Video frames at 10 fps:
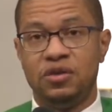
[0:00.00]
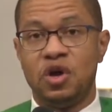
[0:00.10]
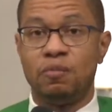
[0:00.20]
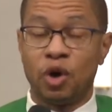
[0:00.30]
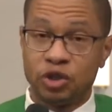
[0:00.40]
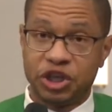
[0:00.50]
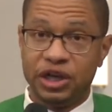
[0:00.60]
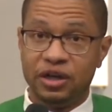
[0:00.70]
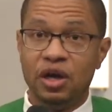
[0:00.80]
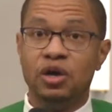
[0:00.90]
They're
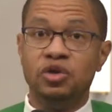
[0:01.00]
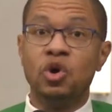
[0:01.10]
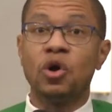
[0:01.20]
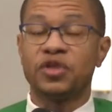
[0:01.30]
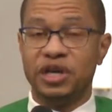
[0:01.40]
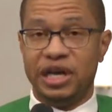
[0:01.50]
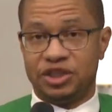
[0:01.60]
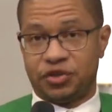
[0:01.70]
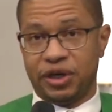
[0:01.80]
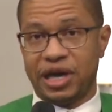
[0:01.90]
merging Northern
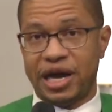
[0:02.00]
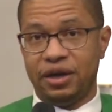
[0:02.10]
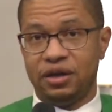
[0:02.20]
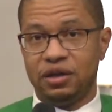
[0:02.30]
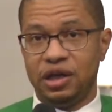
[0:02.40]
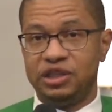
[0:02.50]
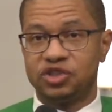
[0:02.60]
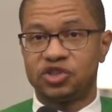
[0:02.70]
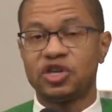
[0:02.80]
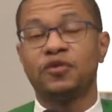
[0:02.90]
Israelite and
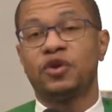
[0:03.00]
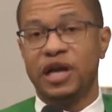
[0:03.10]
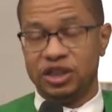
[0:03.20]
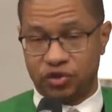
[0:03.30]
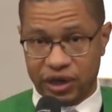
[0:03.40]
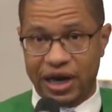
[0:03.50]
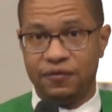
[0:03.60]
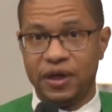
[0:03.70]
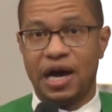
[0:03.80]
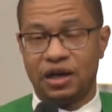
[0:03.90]
Southern Israelite
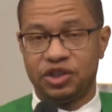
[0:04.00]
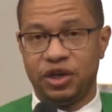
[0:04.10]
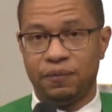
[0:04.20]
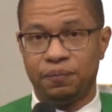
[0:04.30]
theology.